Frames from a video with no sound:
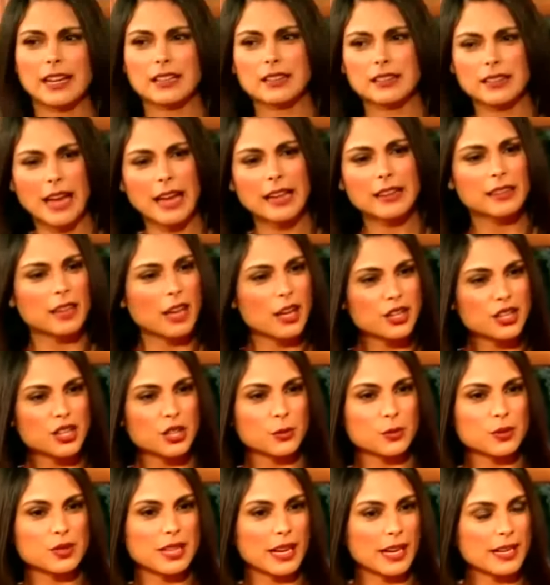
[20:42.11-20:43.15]
at lunch, it
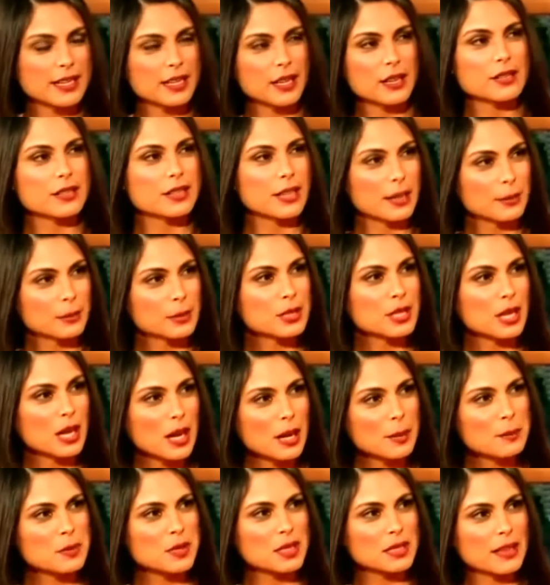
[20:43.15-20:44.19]
was dancing on the
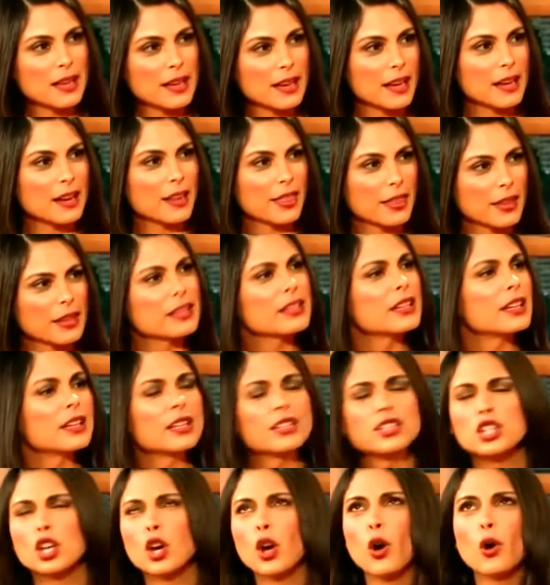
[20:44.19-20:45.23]
tabletops and that. Really, kind of it was all
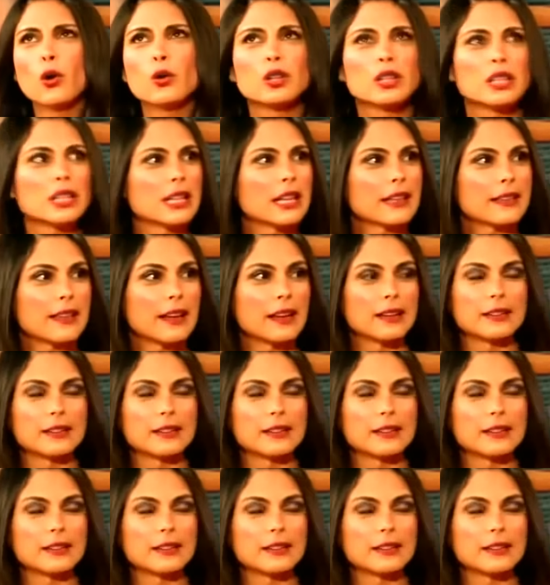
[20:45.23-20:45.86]
of that. Totally like that.